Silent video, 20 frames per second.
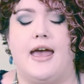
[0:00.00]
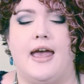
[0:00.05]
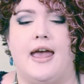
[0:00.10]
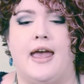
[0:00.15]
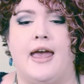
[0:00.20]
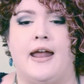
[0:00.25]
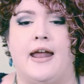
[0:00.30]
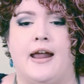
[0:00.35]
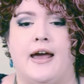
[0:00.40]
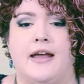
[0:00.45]

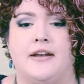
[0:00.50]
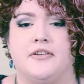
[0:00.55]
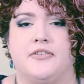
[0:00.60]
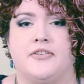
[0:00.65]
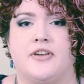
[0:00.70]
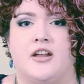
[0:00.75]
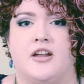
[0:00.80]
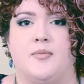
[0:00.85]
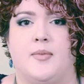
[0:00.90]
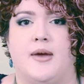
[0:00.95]
and I
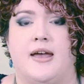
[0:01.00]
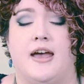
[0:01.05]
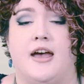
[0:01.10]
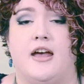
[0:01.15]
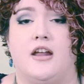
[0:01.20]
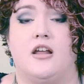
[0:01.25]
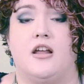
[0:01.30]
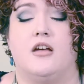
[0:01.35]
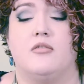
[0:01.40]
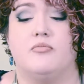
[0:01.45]
just got in my
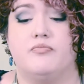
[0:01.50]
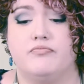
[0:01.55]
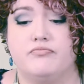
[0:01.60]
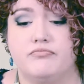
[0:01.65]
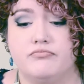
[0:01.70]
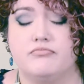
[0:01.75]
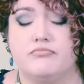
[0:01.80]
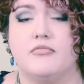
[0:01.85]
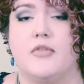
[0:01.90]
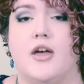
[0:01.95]
head,
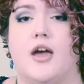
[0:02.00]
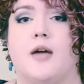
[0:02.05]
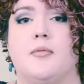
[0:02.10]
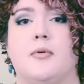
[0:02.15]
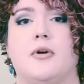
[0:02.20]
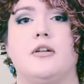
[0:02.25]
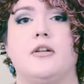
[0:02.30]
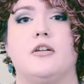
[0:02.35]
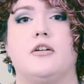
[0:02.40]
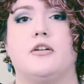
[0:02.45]

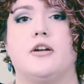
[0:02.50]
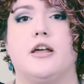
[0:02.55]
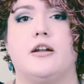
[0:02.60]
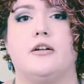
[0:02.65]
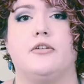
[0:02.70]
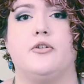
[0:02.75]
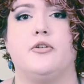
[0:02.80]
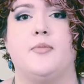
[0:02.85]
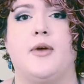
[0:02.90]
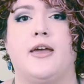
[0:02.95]
I'm gonna learn how
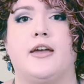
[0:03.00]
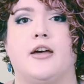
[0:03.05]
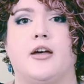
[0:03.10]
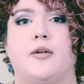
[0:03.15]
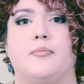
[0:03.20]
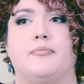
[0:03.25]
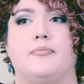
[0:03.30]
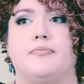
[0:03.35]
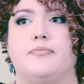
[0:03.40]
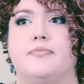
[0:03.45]
to do
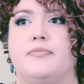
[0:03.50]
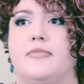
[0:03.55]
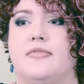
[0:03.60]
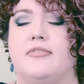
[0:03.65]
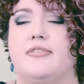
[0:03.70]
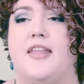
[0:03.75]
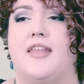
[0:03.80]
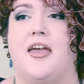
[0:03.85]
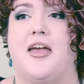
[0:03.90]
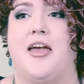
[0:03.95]
makeup,
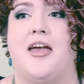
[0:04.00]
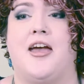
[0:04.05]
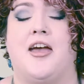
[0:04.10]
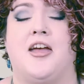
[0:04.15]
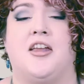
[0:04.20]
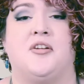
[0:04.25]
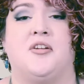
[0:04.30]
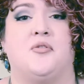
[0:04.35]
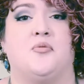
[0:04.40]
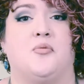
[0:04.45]

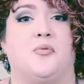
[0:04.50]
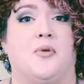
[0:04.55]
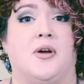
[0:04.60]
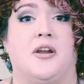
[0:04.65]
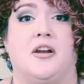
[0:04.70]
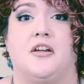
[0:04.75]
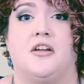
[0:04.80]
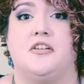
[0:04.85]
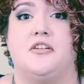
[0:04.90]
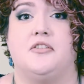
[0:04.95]
and
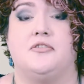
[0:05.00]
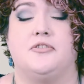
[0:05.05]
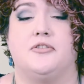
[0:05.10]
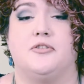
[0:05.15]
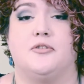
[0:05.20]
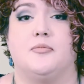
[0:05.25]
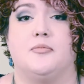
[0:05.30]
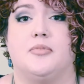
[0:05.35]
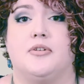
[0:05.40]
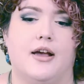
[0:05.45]
went on
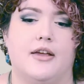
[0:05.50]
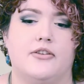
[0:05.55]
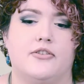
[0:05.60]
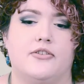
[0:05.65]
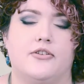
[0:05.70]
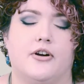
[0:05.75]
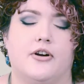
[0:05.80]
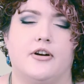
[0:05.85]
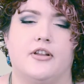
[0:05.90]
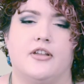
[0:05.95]
YouTube. I
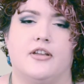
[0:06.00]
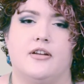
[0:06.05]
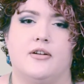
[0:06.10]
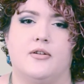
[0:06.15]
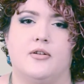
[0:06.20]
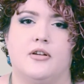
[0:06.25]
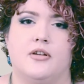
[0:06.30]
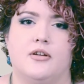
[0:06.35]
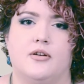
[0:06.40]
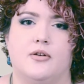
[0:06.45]

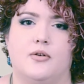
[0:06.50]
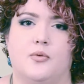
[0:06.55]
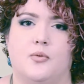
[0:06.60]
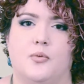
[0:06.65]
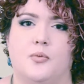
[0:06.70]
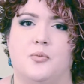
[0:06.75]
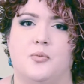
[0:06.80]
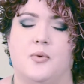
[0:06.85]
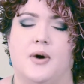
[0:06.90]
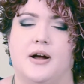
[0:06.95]
started
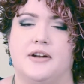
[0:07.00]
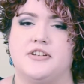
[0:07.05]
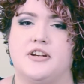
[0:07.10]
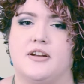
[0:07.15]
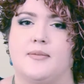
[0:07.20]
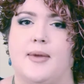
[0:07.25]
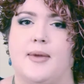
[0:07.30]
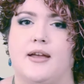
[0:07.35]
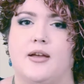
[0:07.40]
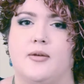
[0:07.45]

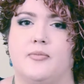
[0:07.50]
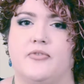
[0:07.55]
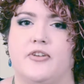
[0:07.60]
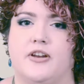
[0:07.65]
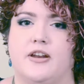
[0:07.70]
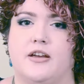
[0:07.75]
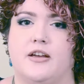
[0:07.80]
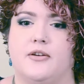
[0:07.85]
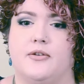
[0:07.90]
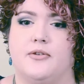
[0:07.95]
watching makeup
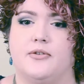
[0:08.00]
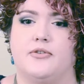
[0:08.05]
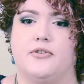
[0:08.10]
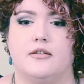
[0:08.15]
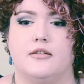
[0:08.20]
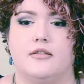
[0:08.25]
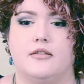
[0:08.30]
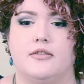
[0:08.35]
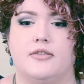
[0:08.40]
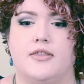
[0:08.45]
videos.
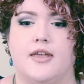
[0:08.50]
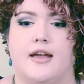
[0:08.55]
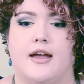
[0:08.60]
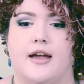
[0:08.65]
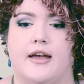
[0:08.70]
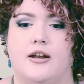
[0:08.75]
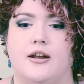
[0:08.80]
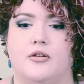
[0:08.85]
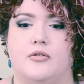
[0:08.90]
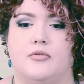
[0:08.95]
They
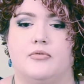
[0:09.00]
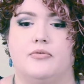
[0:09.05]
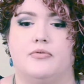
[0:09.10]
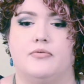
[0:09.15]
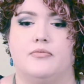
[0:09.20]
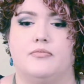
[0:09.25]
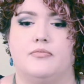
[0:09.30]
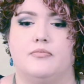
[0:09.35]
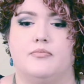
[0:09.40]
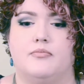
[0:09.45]
kind of
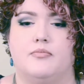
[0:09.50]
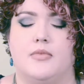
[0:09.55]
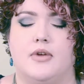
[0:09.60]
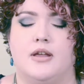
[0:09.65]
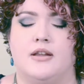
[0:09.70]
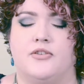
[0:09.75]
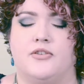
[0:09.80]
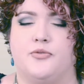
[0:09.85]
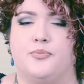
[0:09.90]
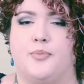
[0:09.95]

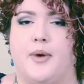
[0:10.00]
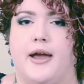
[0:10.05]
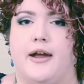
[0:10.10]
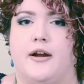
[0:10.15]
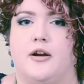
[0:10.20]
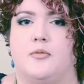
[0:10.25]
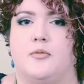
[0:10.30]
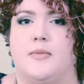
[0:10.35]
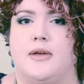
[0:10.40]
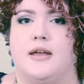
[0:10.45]

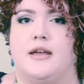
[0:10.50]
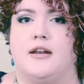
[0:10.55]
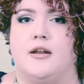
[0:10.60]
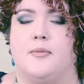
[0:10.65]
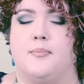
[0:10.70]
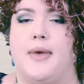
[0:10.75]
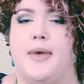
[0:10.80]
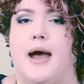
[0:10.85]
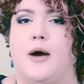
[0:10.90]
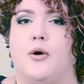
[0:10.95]
inspired me and
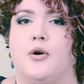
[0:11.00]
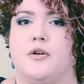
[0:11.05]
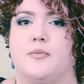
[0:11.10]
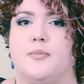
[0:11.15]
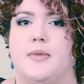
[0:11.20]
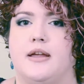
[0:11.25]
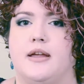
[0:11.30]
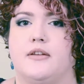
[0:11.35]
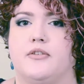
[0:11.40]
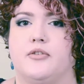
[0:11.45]
empowered
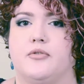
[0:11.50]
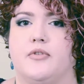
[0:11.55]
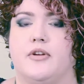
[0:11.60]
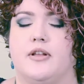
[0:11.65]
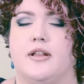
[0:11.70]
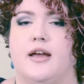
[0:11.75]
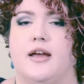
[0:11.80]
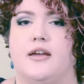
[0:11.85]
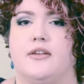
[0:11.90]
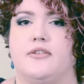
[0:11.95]
me to
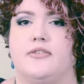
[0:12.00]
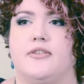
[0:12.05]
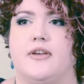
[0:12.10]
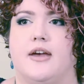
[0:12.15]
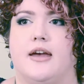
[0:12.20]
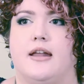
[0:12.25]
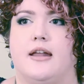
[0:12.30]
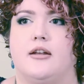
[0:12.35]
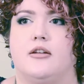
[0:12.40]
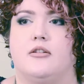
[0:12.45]
realize
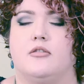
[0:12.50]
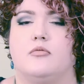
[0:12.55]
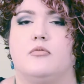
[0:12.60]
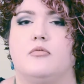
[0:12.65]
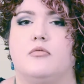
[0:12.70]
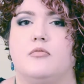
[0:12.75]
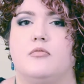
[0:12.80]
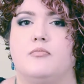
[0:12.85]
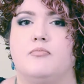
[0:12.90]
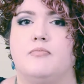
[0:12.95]
that
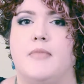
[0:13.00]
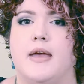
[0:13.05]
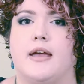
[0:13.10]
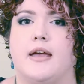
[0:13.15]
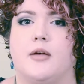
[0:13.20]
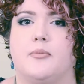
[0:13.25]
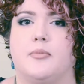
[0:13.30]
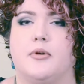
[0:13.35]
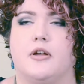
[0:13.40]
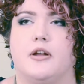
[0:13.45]

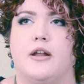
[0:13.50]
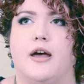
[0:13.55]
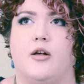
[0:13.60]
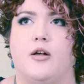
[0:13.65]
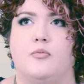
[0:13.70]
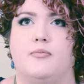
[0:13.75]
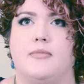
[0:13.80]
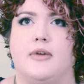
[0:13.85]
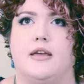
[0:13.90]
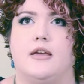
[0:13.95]
makeup could
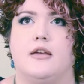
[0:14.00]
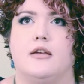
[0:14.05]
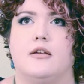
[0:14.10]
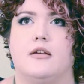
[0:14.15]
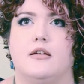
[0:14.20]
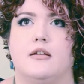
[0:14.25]
help me